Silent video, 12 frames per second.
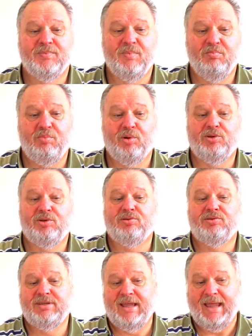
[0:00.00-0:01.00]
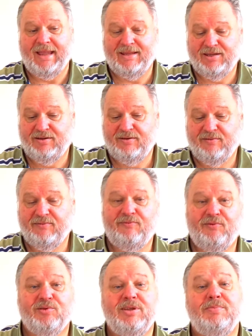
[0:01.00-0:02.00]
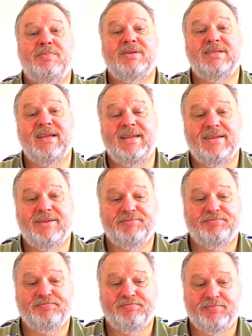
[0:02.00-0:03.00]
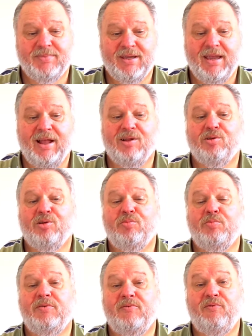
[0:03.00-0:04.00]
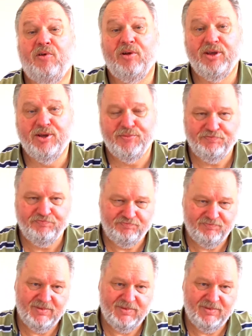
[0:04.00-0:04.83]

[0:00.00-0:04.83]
bottled at 40% alcohol per volume.